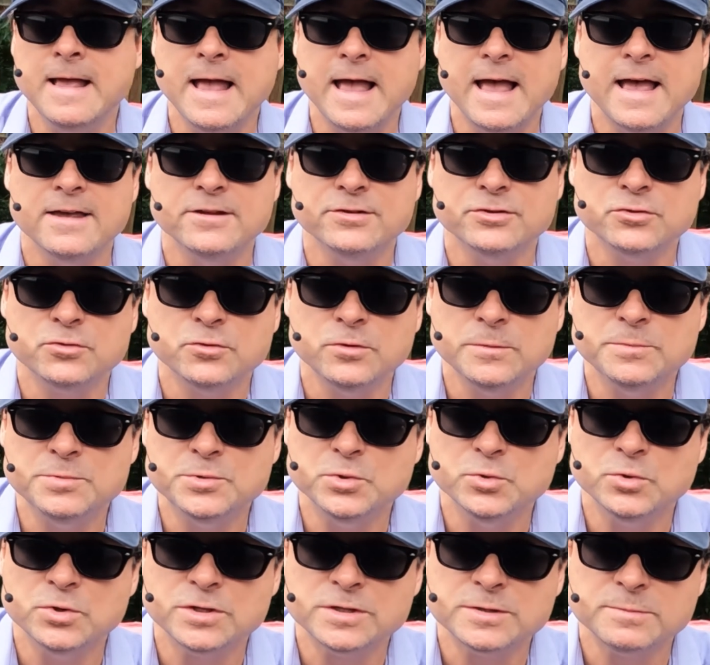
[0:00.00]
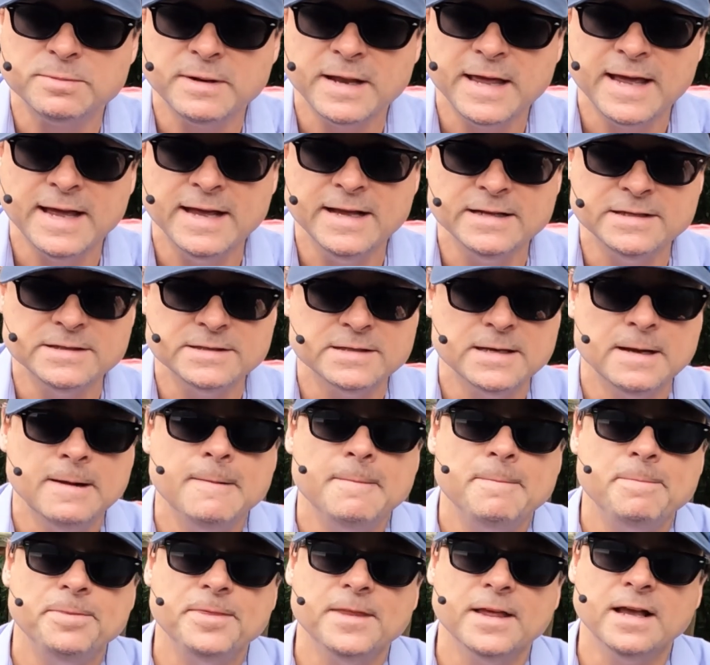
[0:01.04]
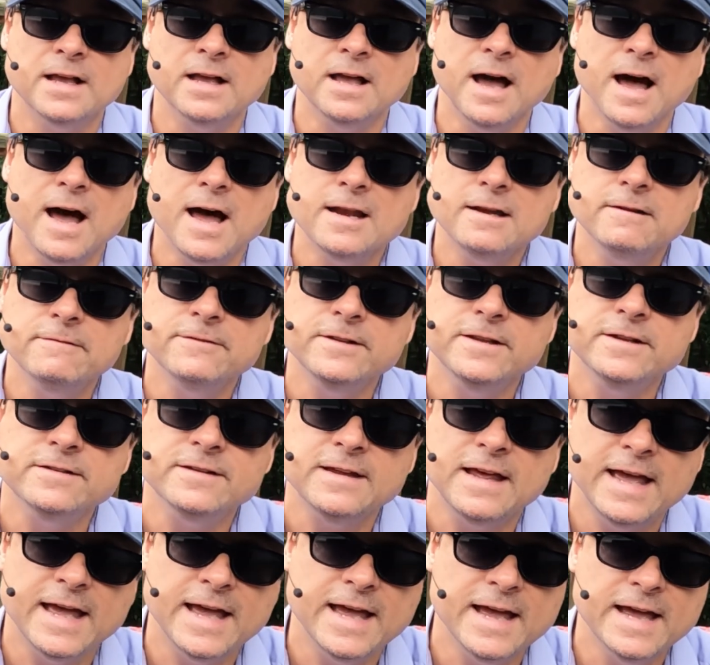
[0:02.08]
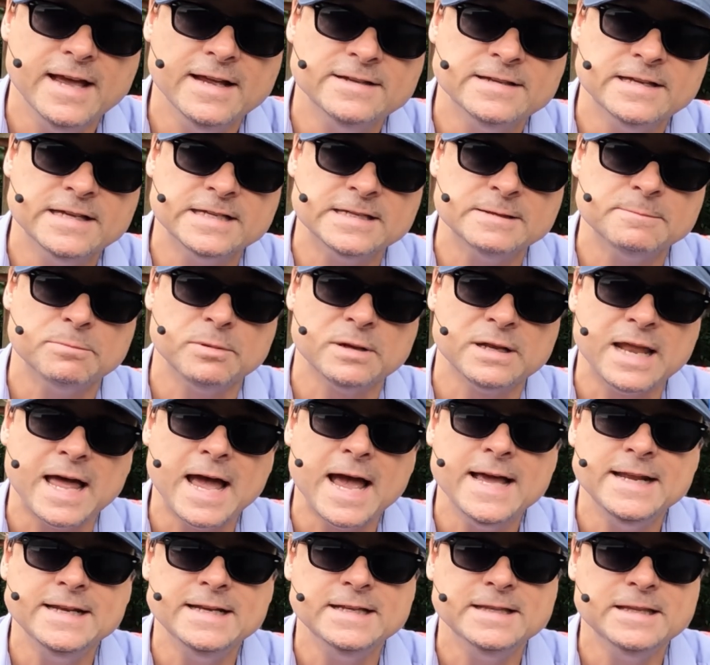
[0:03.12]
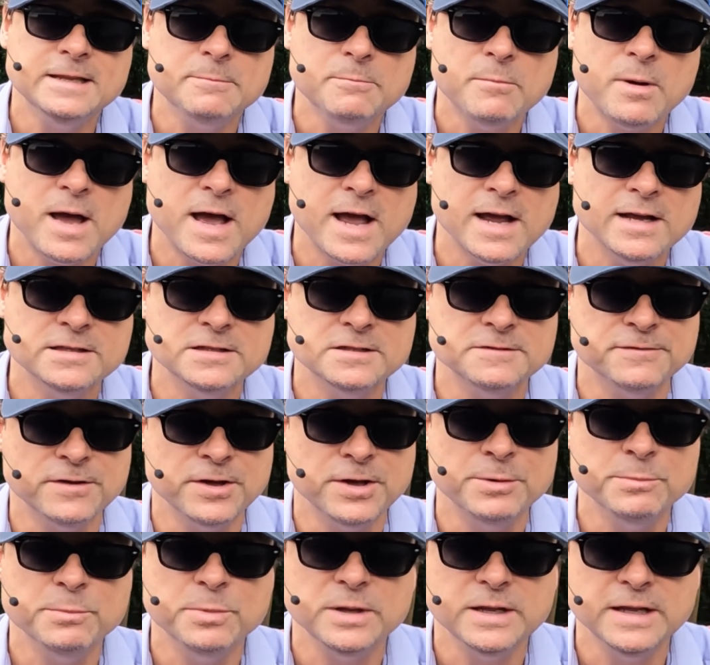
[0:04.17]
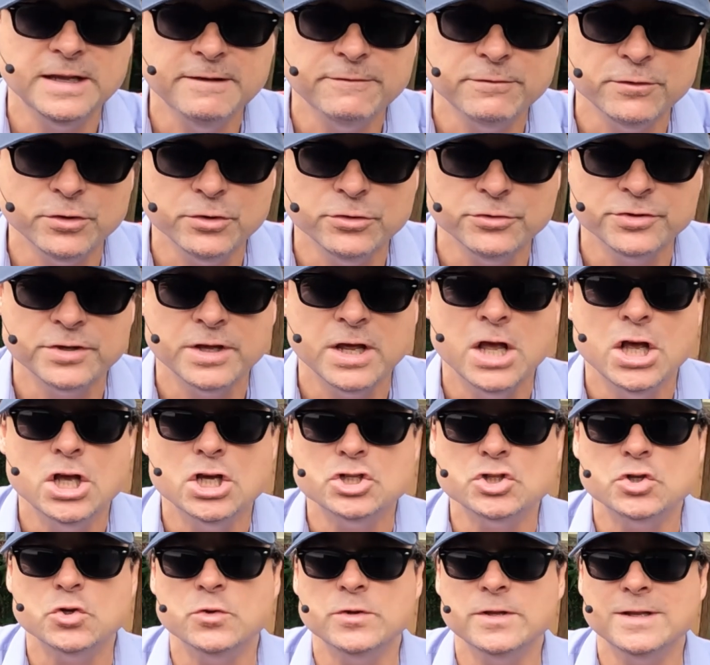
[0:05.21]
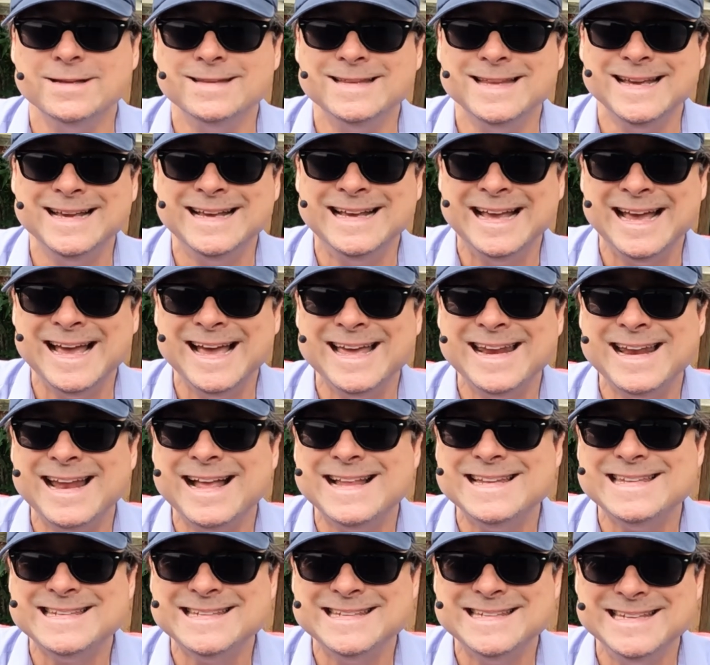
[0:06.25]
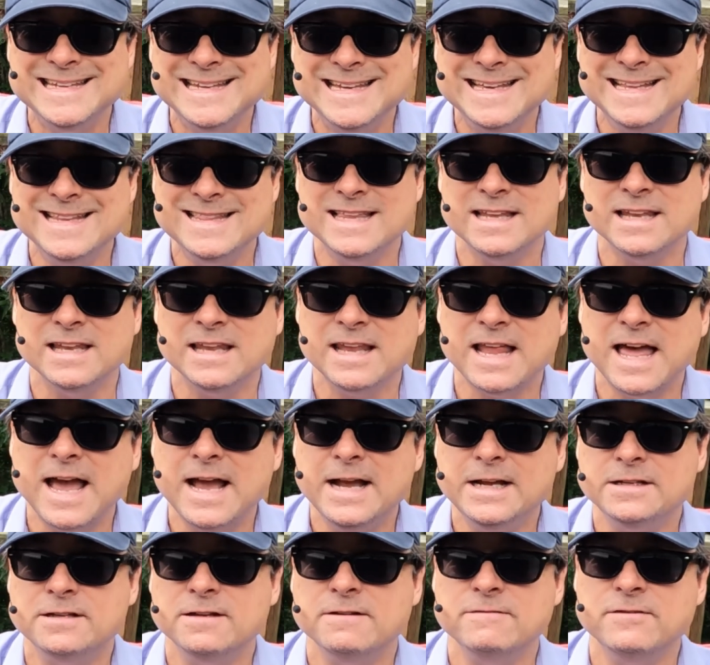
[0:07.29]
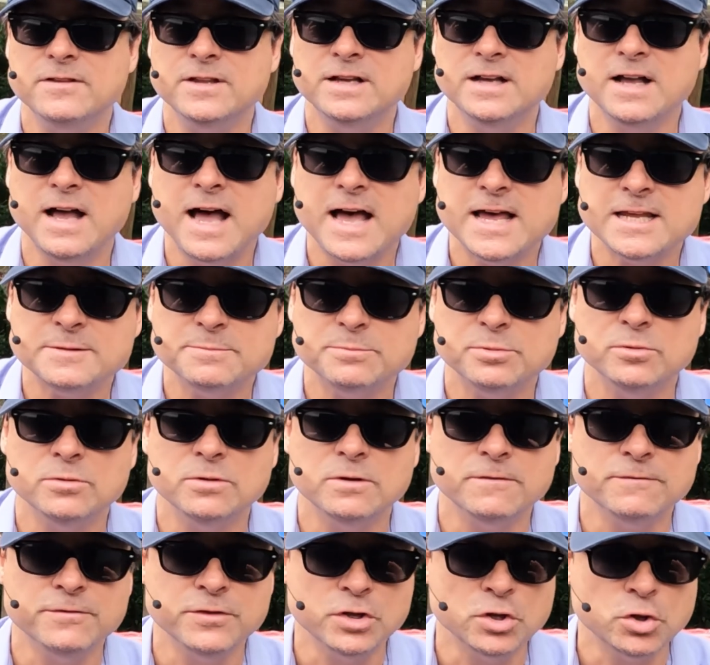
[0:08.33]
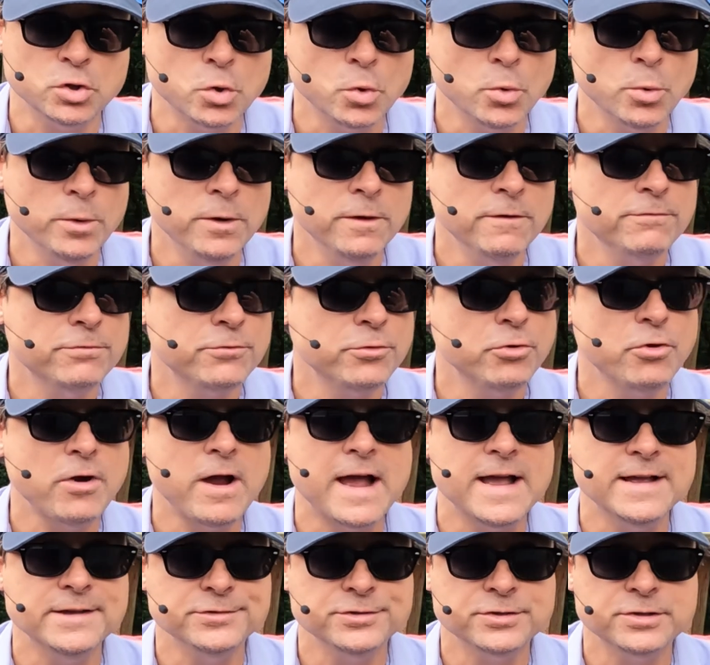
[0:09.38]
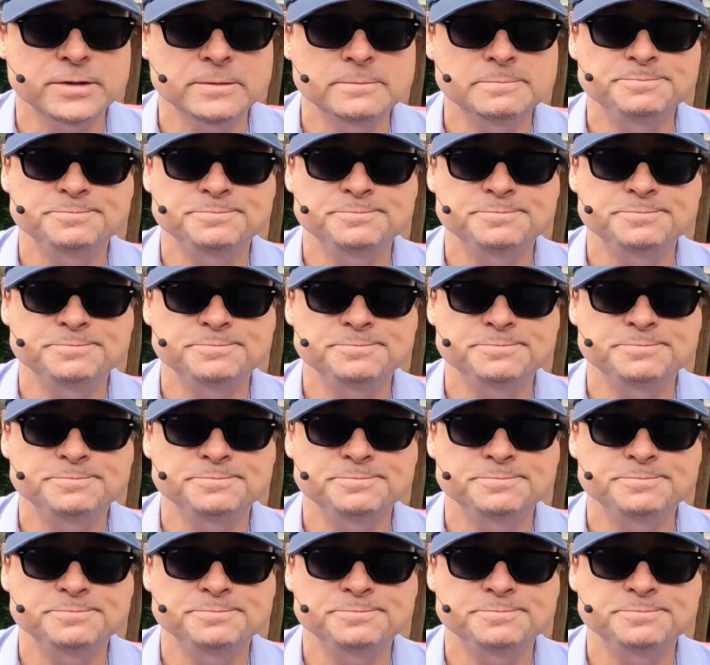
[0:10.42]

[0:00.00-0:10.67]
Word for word: As Scripture explains, the God of this age has blinded the minds of unbelievers so that they cannot see the light of the gospel of the glory of Christ,